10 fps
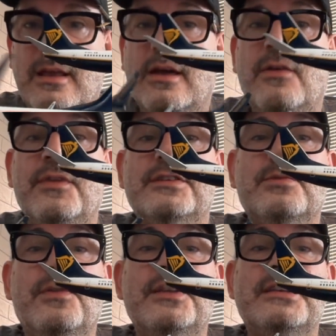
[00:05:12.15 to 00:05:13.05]
on this
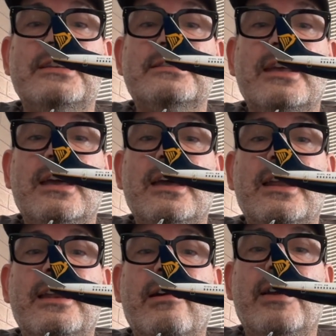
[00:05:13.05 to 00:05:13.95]
one. This is
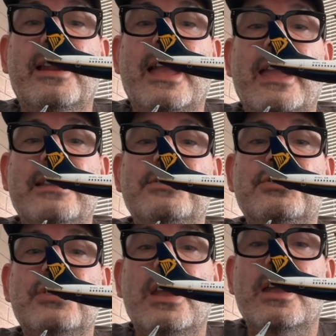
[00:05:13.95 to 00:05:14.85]

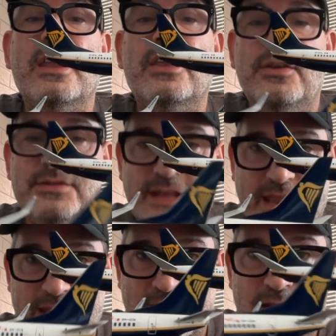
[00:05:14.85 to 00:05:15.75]
9H
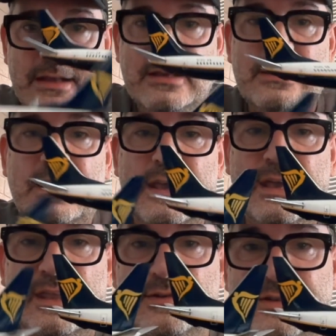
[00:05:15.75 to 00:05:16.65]
QCN.
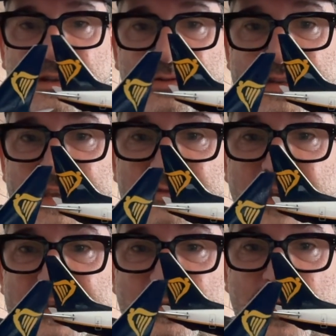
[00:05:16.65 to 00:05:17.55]
You'll see
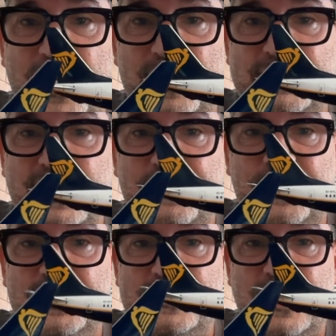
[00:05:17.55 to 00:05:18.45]
straight away the
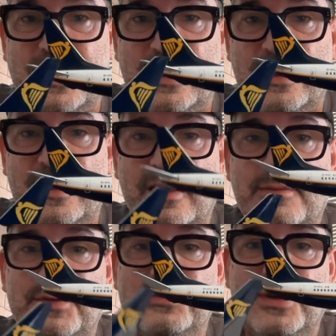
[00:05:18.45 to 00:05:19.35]
difference in colour
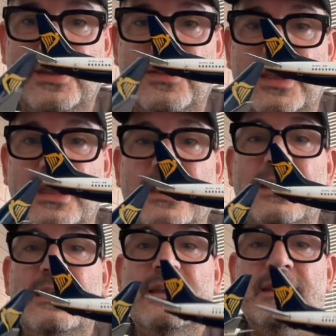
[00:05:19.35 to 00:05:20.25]
between the
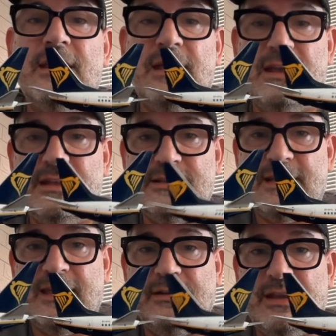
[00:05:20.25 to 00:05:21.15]

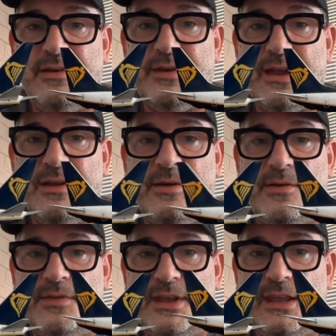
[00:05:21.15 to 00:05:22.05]
tail logo
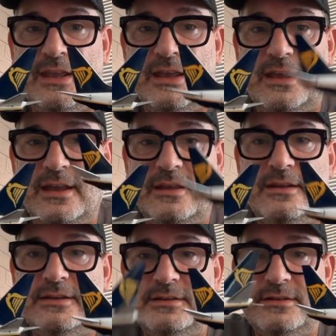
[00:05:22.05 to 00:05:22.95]
on the
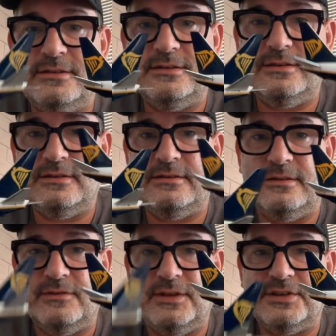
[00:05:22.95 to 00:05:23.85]

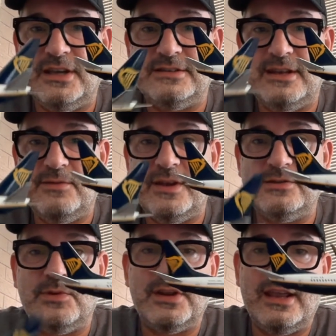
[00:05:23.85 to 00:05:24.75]
JC
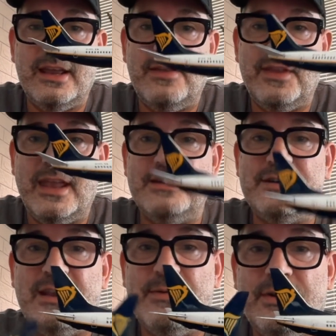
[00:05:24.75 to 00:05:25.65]
Wings one here and the
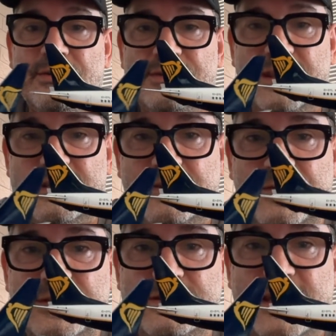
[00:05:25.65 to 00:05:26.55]
NG one. You'll see the
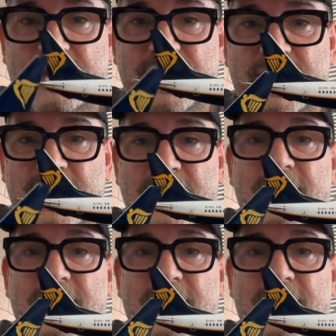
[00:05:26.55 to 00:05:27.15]
difference in the